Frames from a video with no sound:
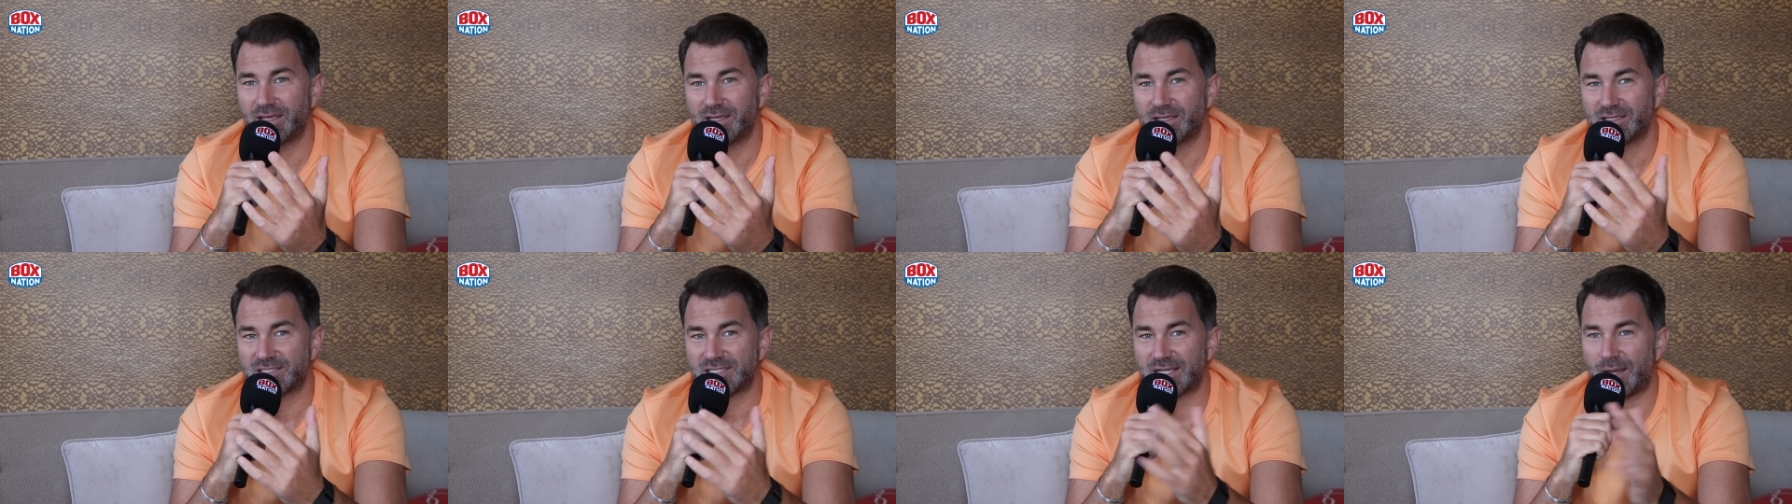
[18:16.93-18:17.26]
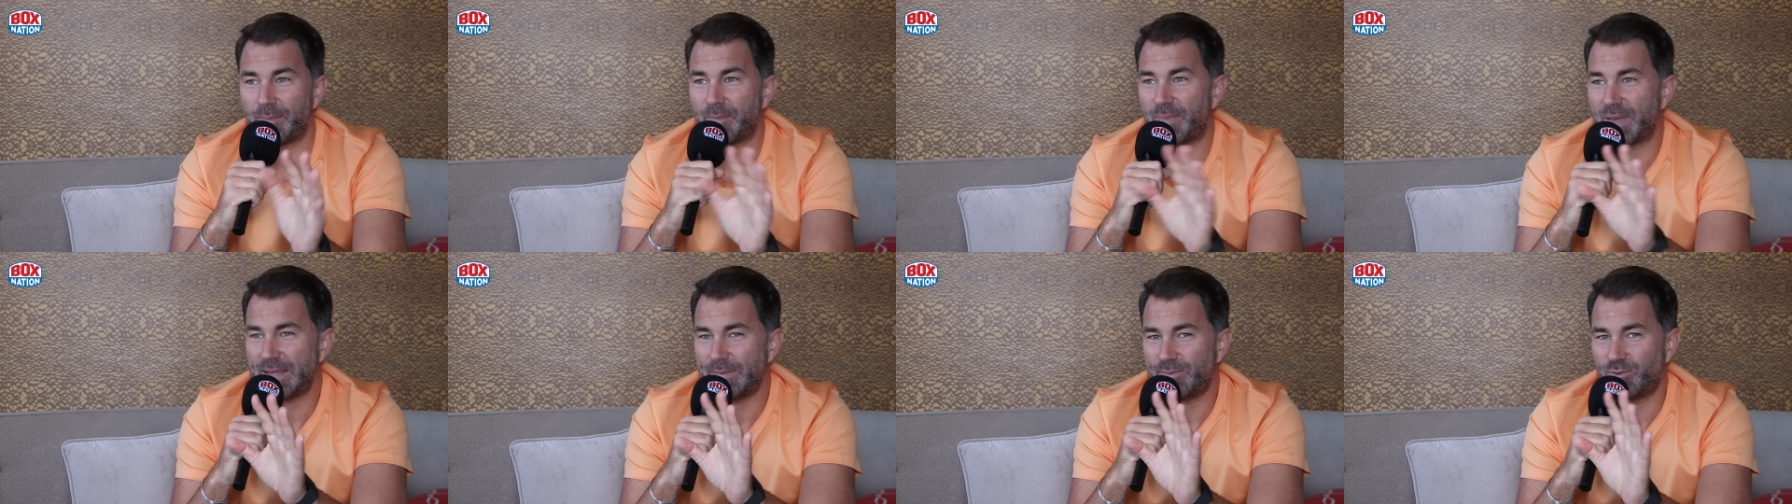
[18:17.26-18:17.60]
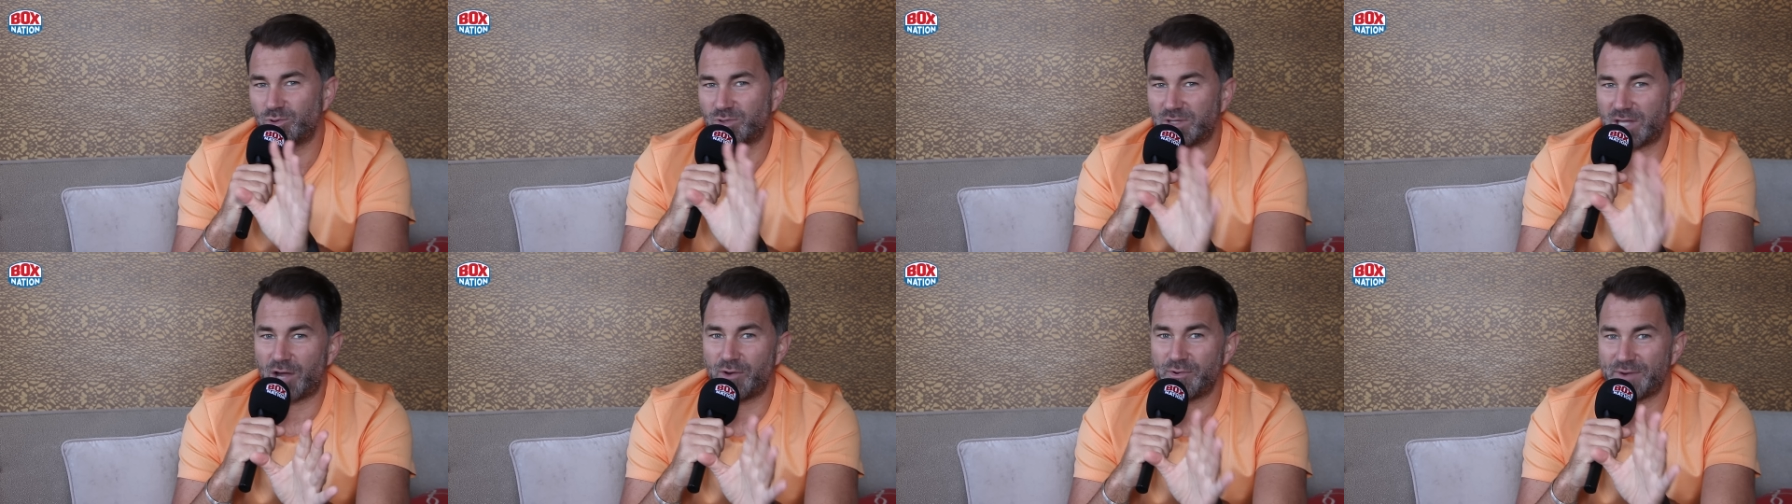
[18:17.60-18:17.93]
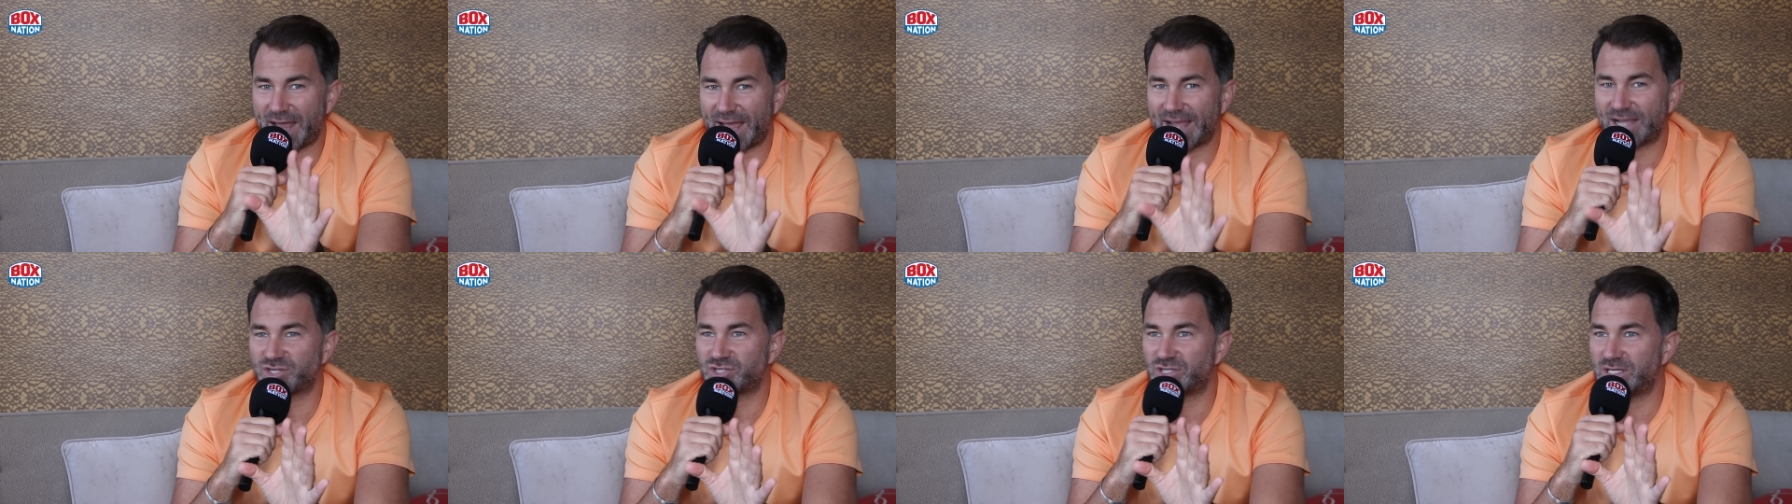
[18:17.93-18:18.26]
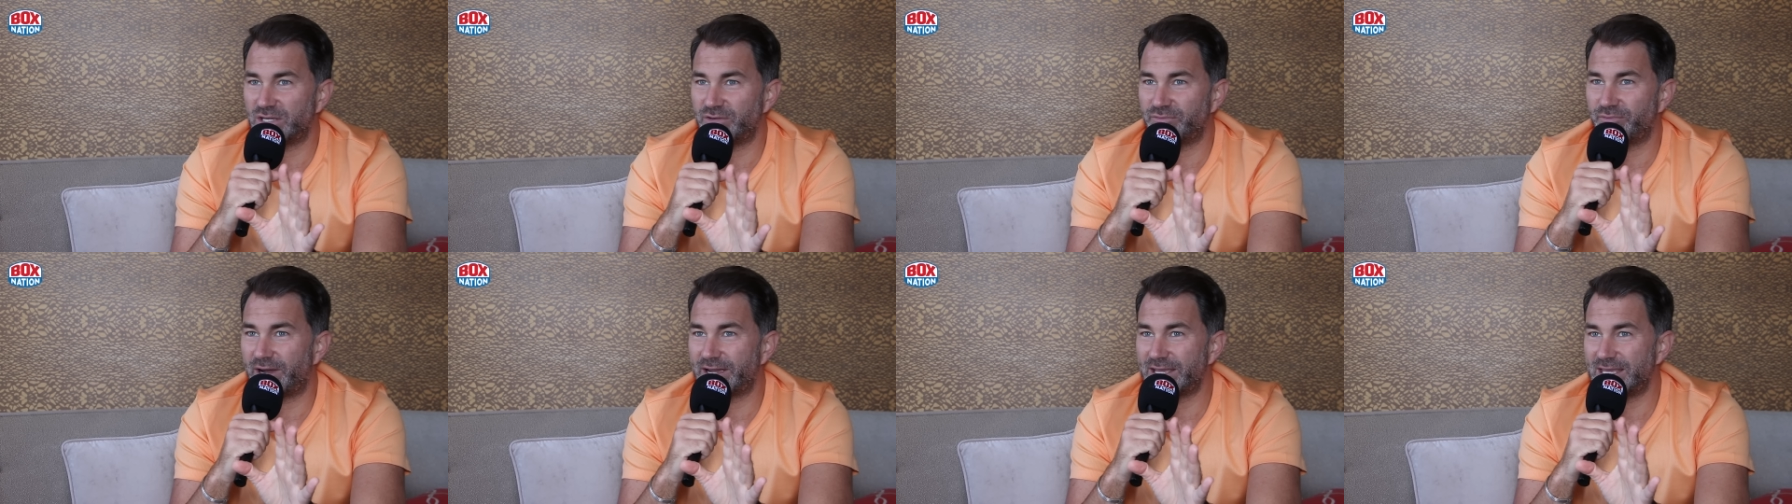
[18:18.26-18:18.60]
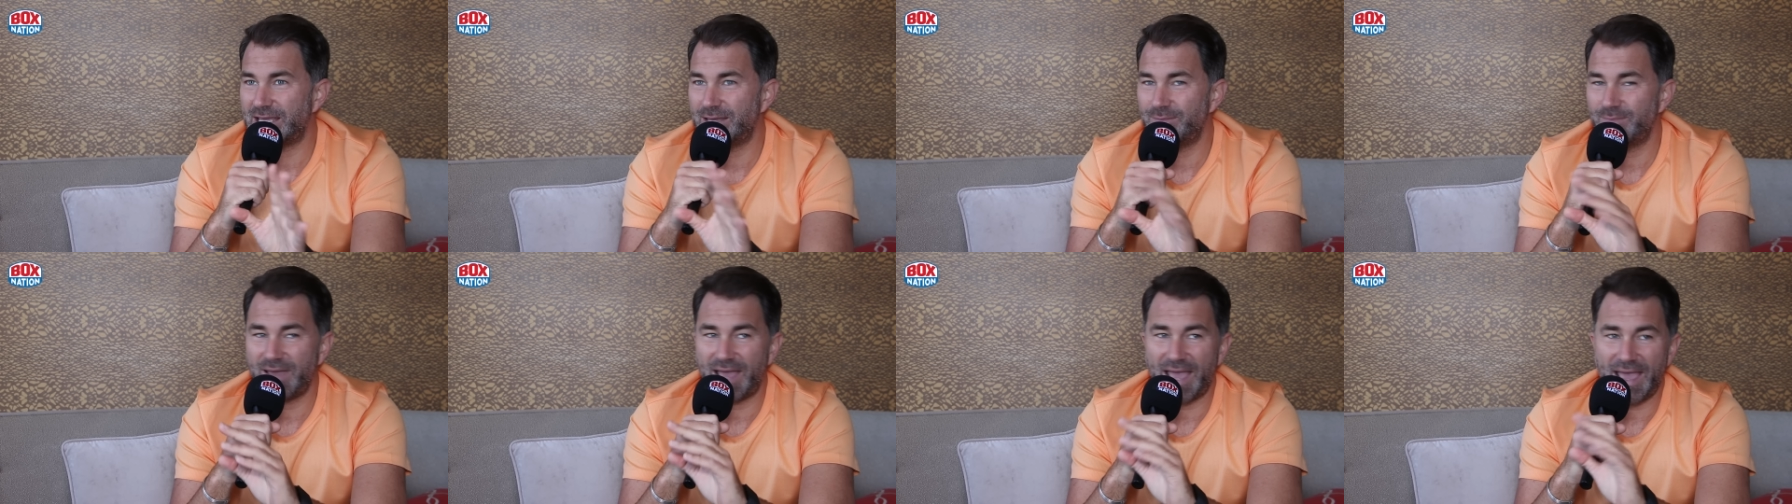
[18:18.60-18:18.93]
some people don't actually rate
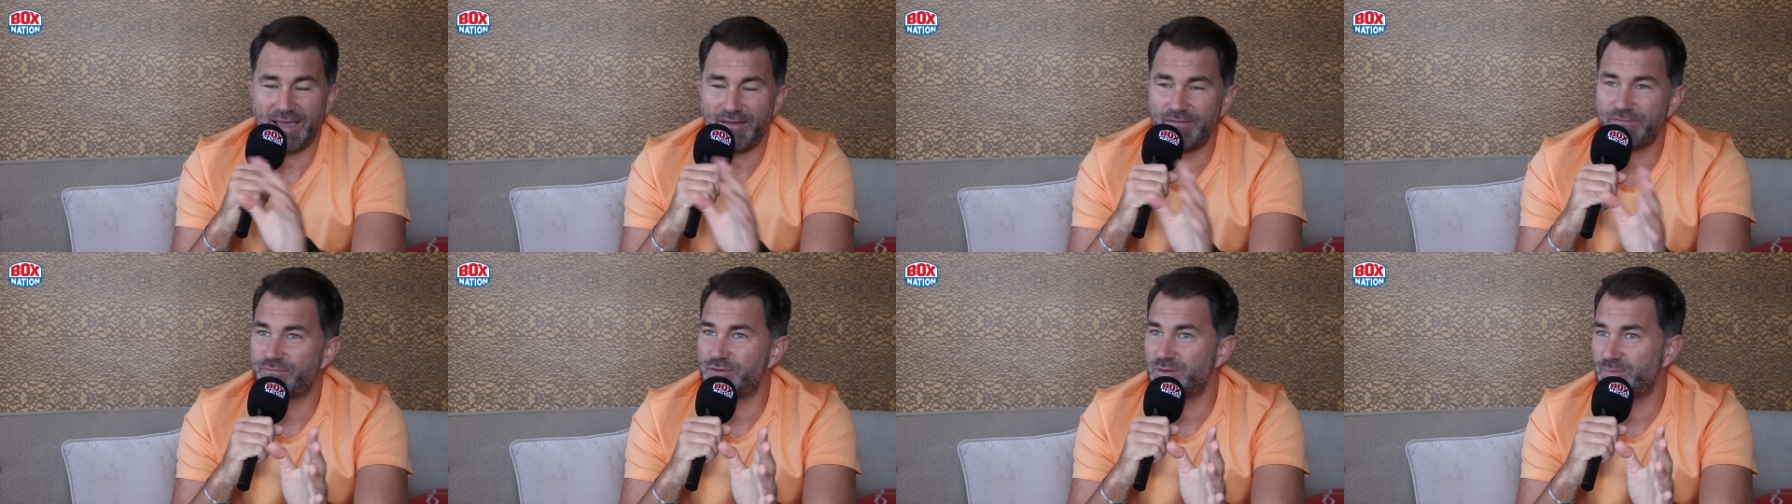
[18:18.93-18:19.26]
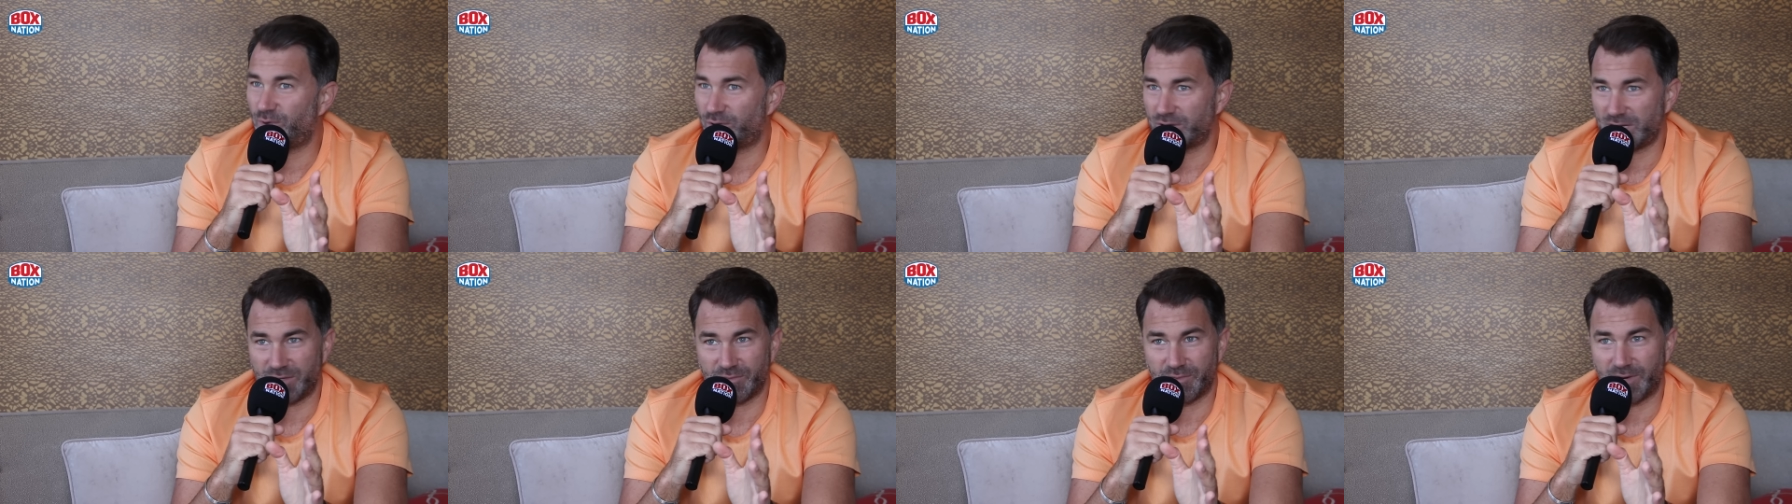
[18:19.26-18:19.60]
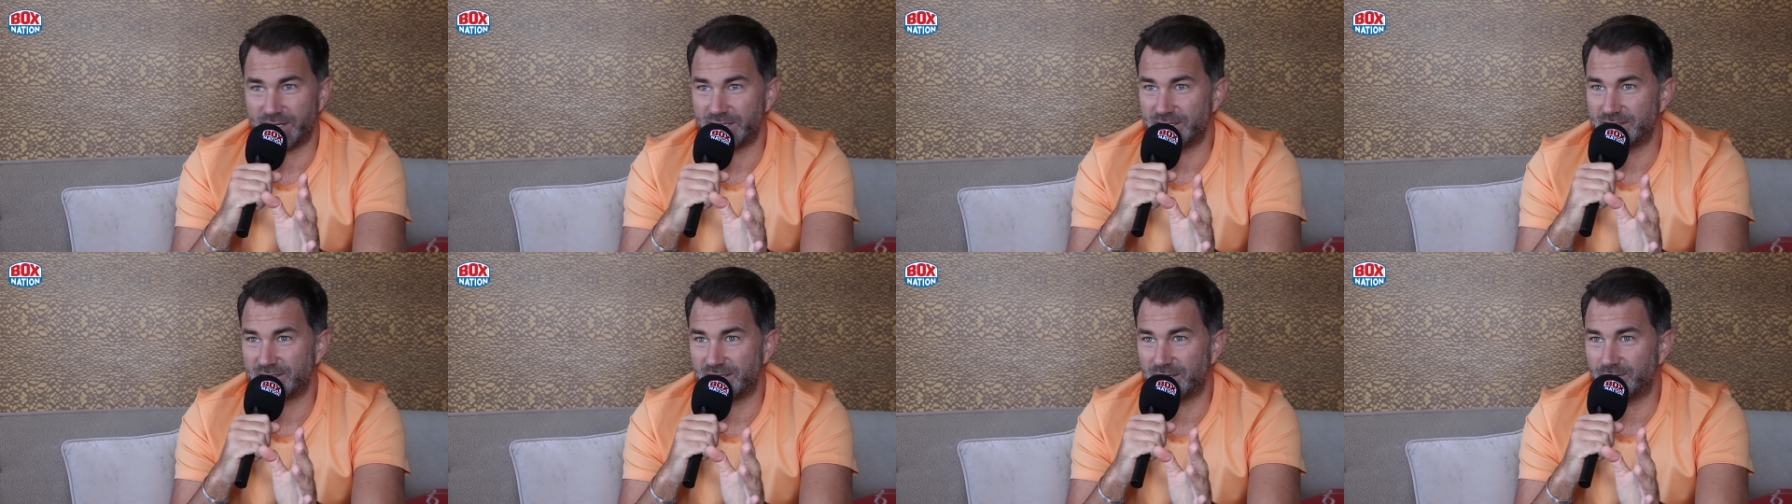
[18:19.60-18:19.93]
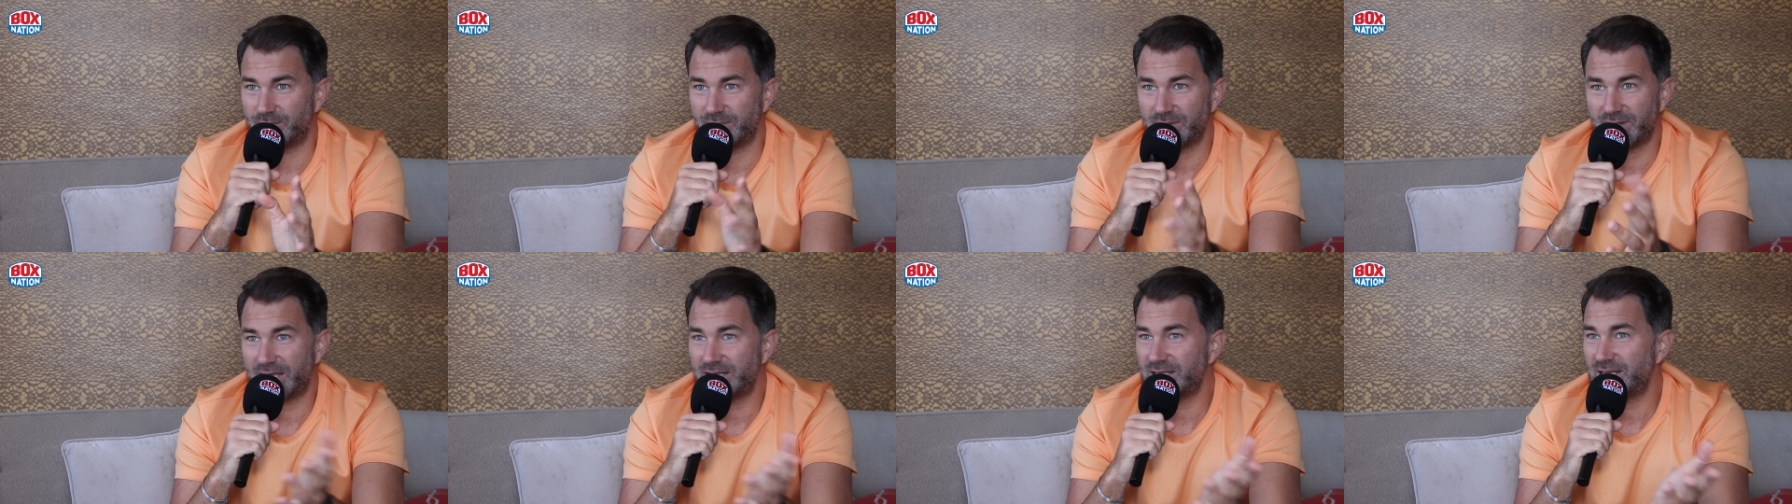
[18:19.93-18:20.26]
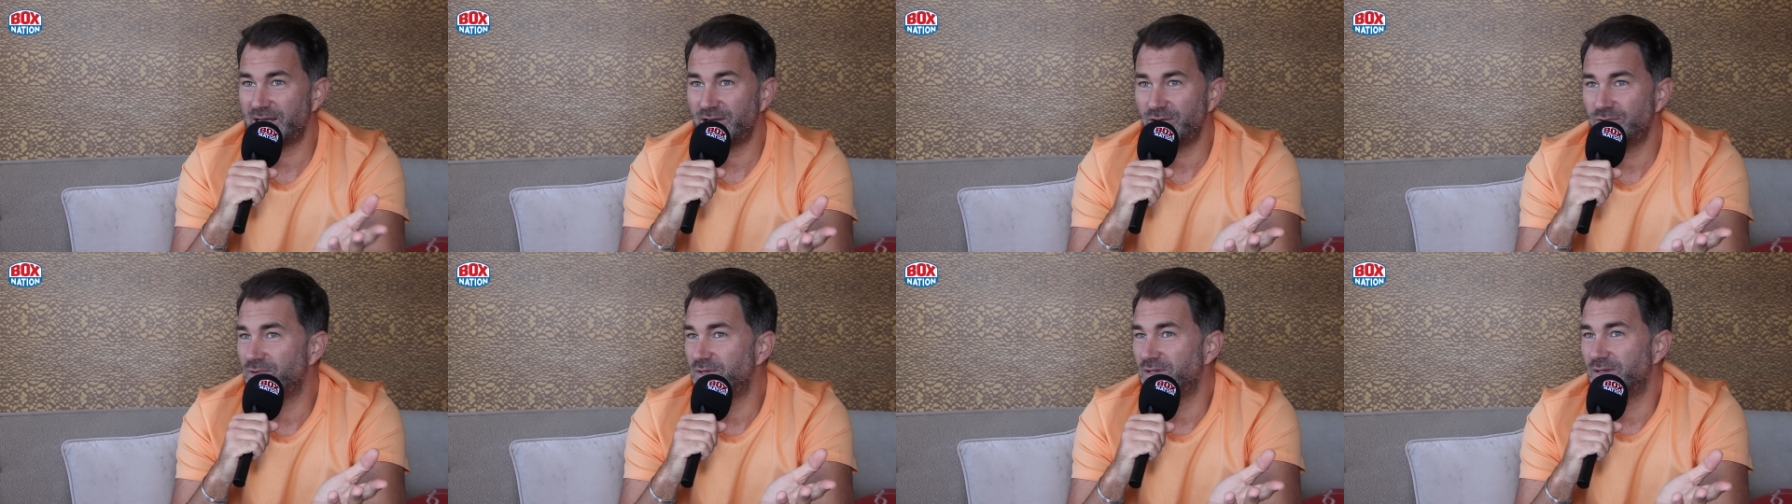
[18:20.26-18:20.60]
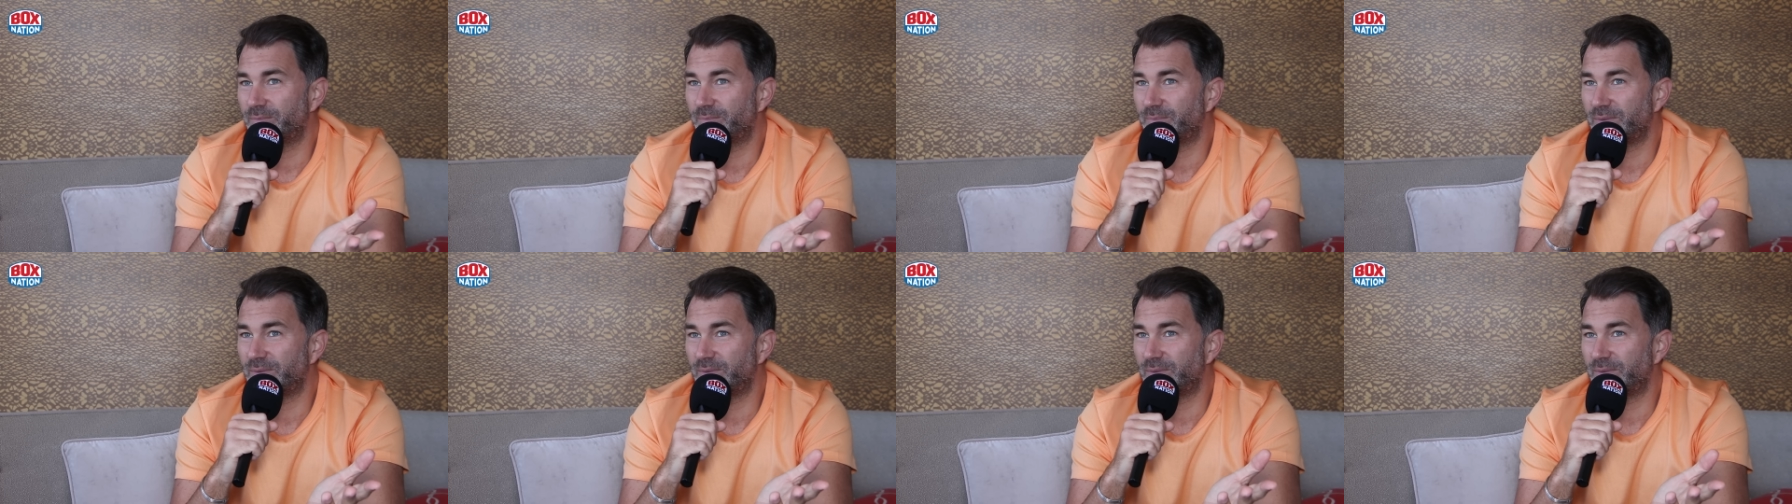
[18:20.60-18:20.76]
him. Everybody rates him. They know, it.